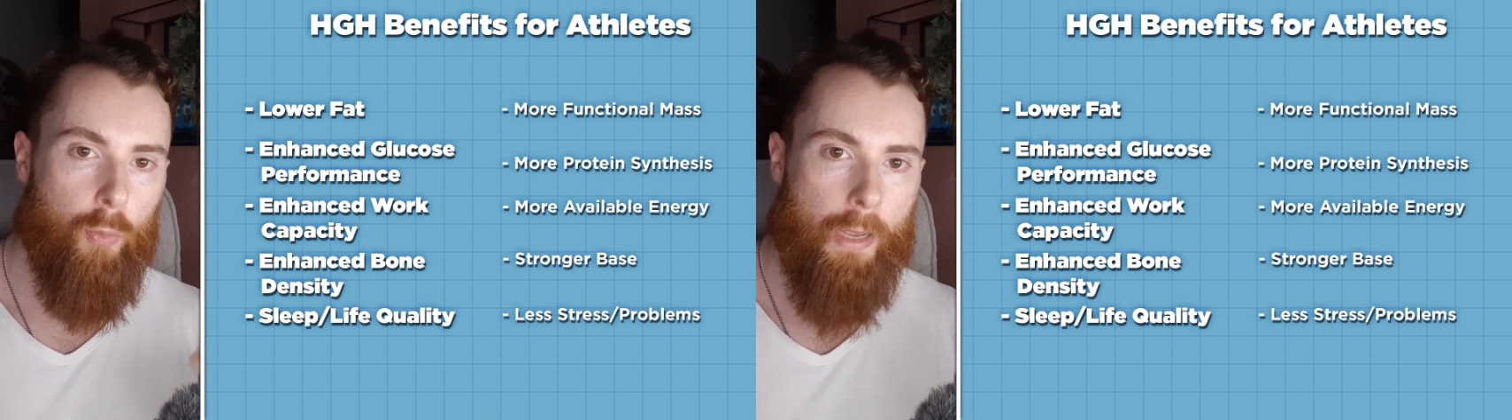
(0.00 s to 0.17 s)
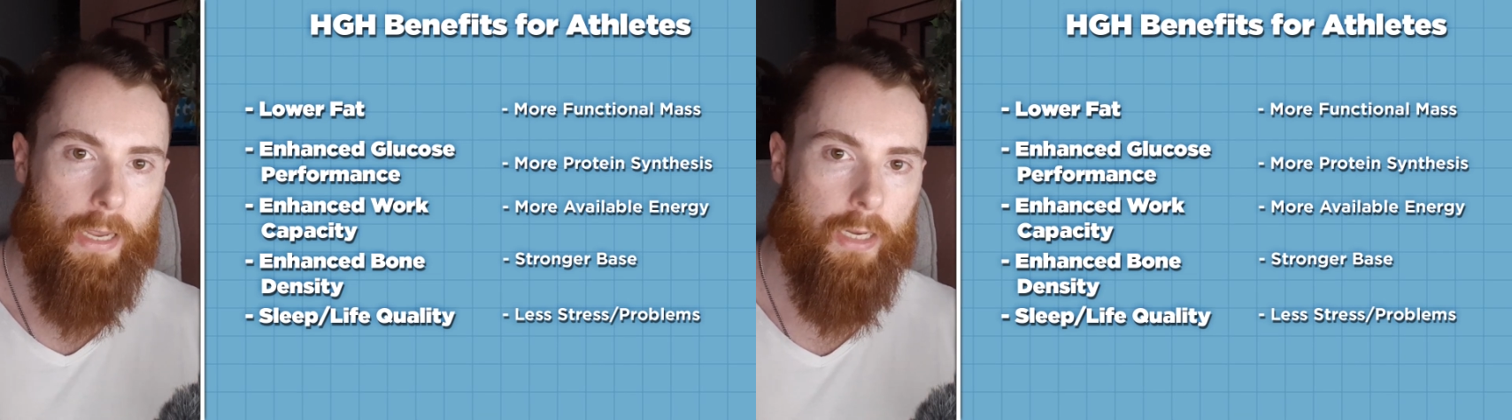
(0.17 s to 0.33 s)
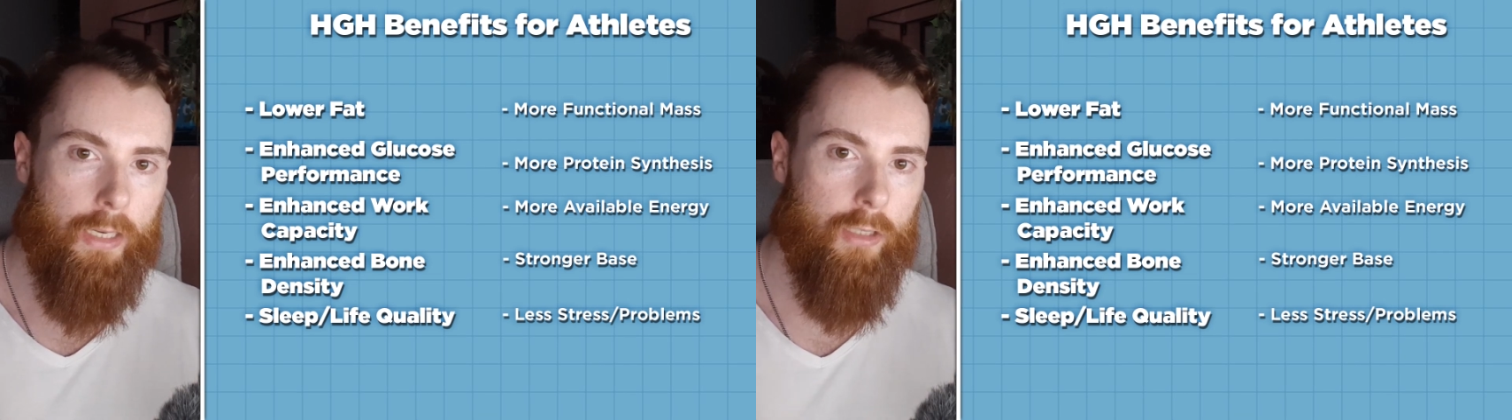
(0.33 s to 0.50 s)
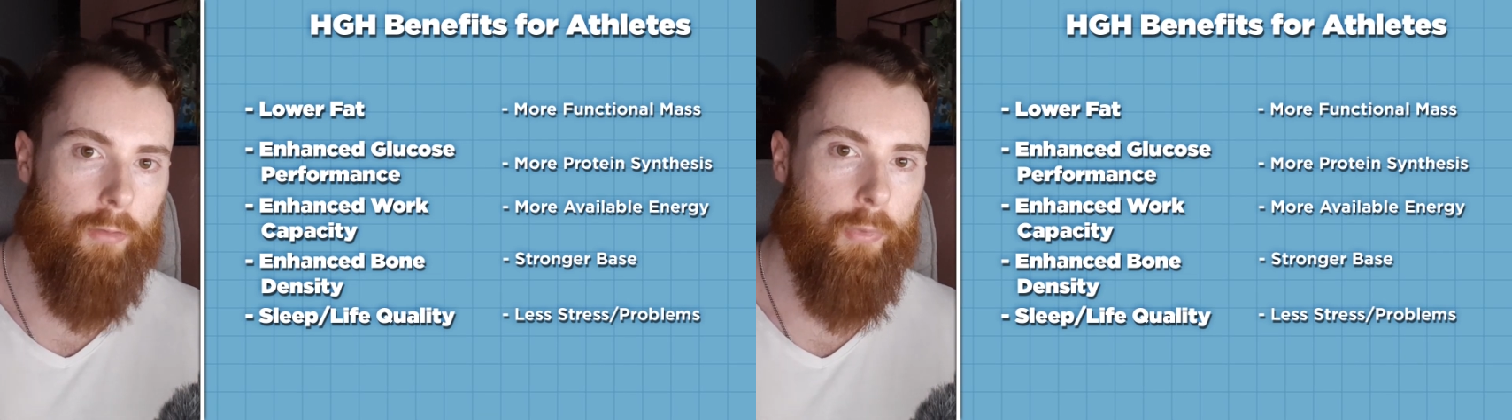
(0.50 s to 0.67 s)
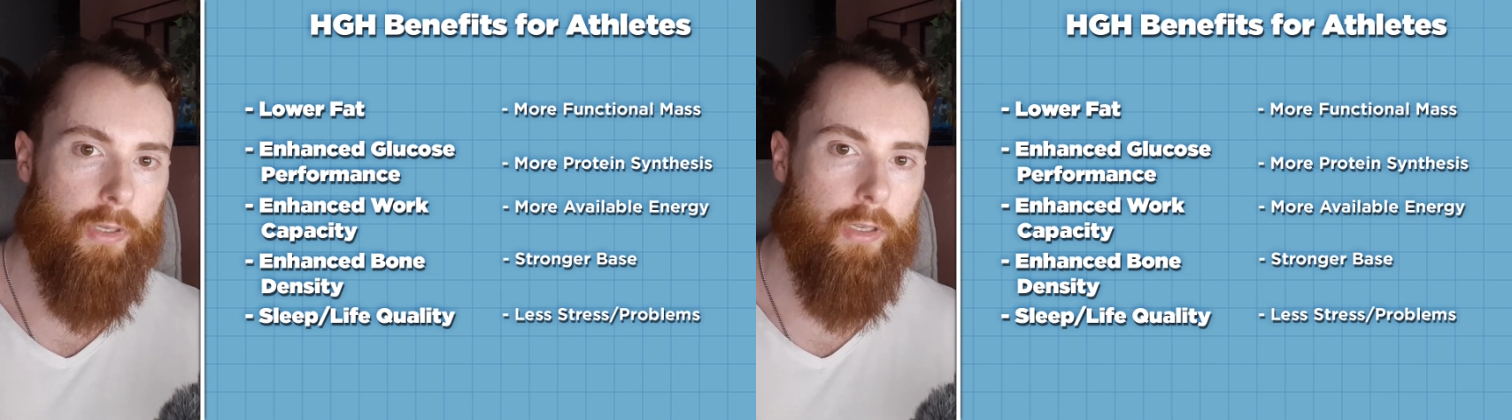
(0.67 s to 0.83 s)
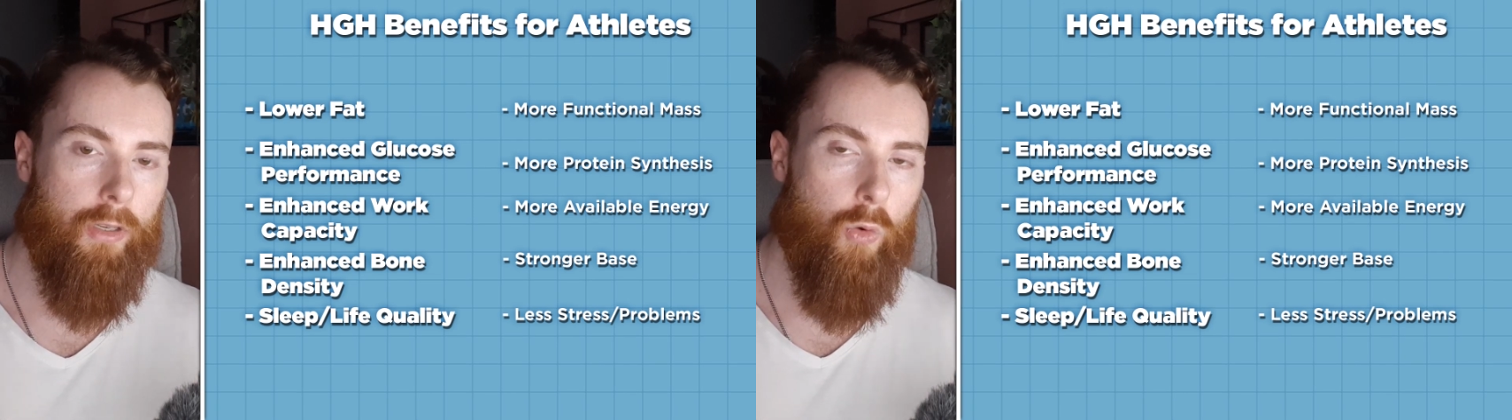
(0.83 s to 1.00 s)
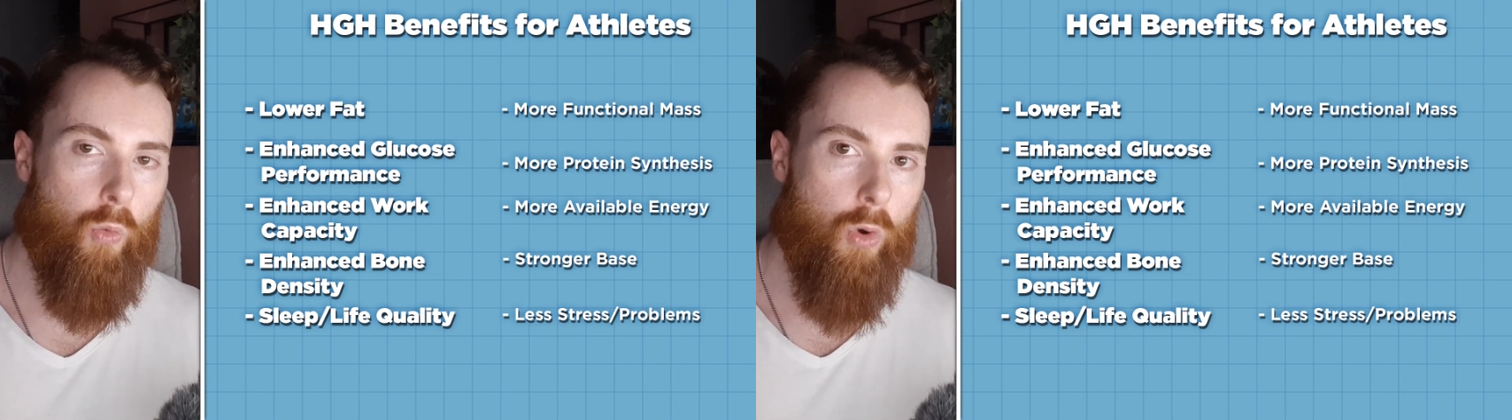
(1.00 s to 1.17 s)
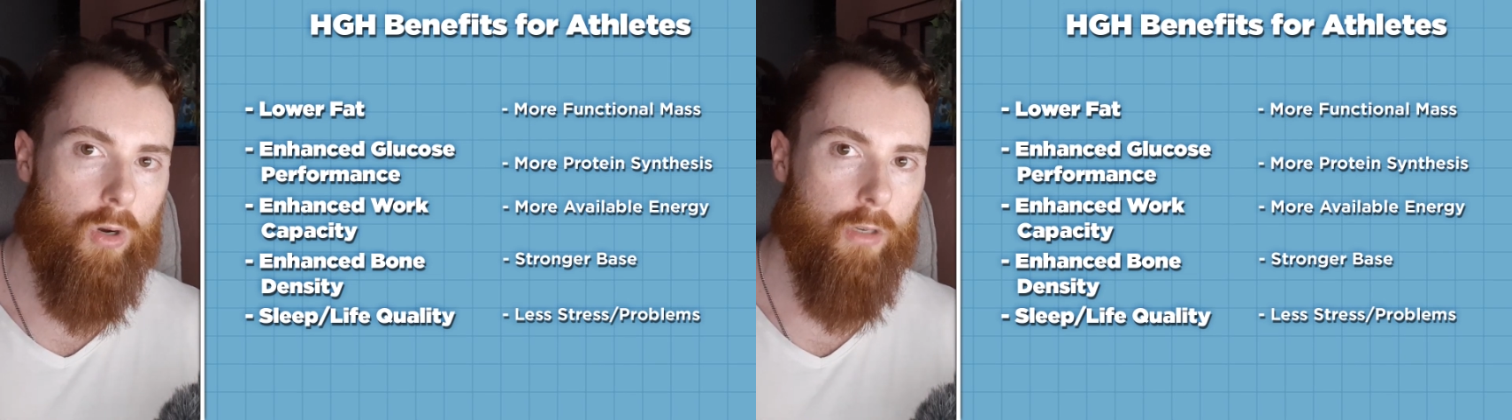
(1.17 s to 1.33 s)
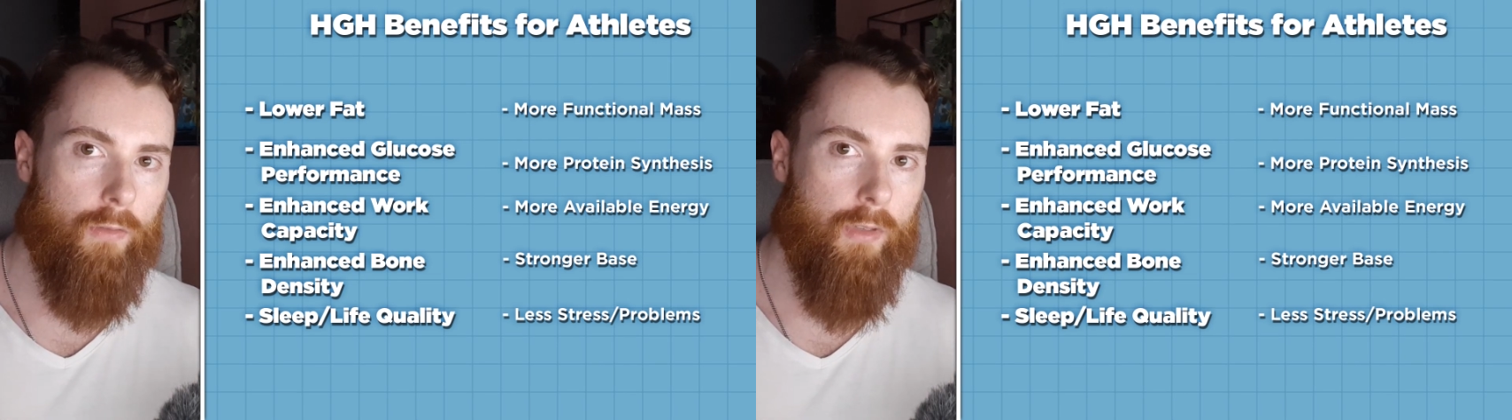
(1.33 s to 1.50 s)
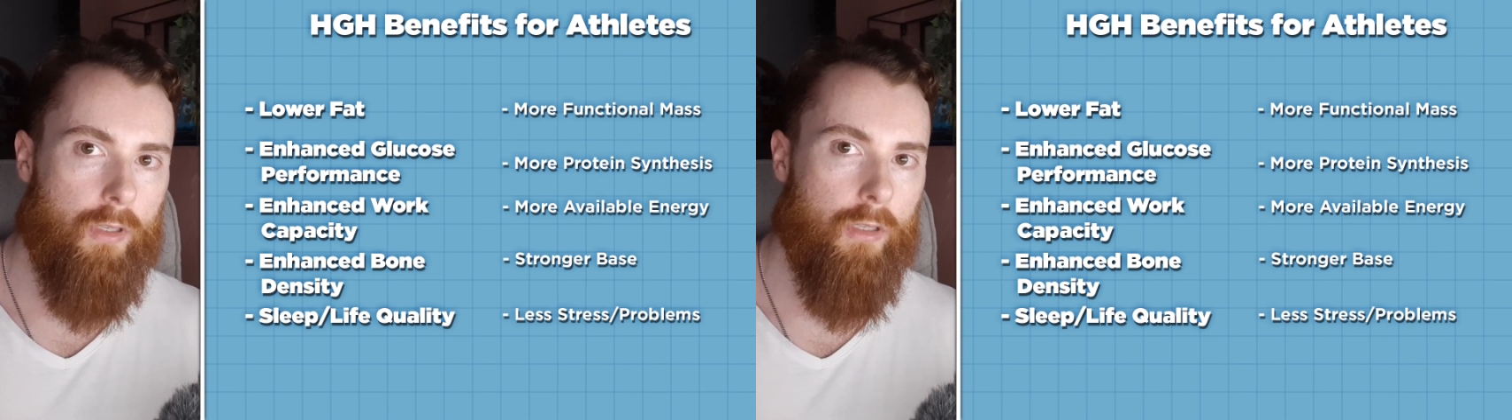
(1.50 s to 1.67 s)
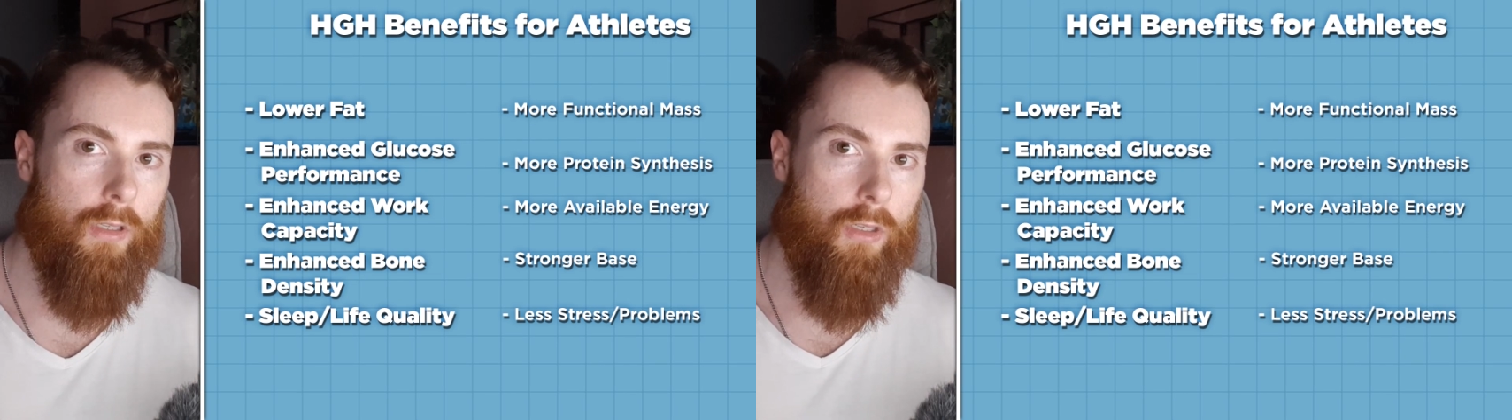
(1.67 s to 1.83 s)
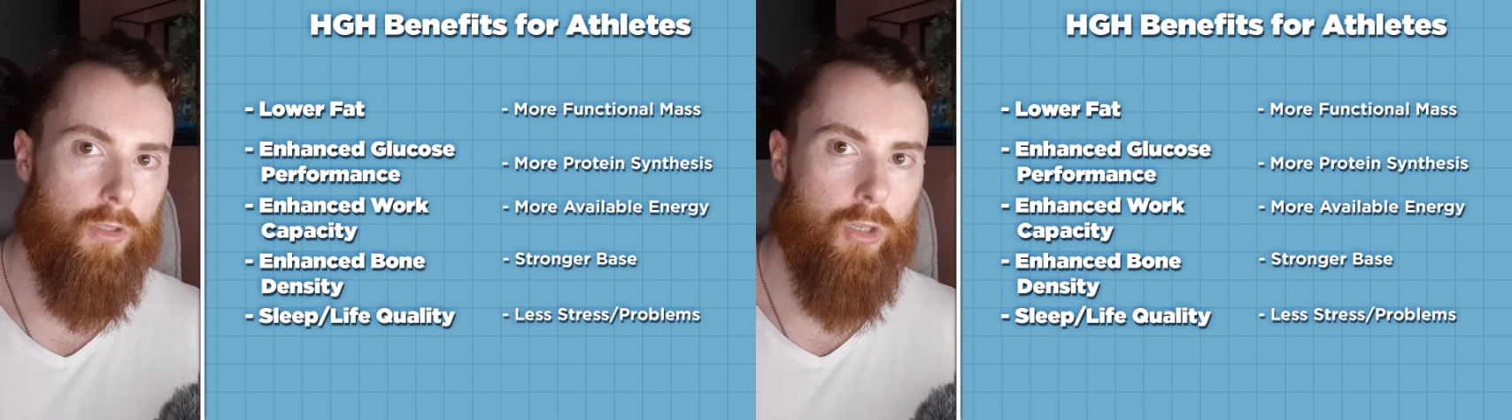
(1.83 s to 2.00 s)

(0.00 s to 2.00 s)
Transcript: package of being one of the